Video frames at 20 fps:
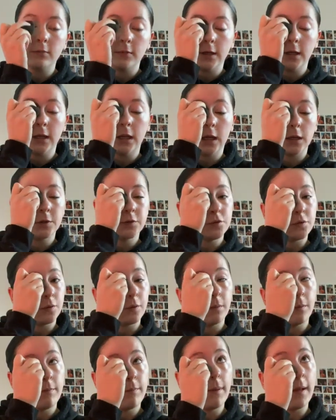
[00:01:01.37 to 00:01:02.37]
really like
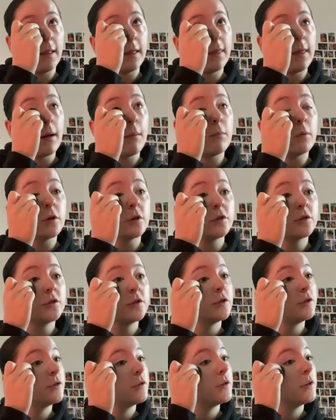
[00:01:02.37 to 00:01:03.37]
struggle with ballet that
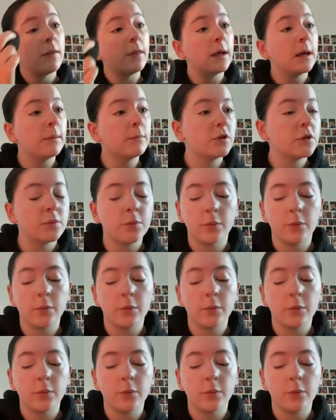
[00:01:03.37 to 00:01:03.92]
much. I think I'm just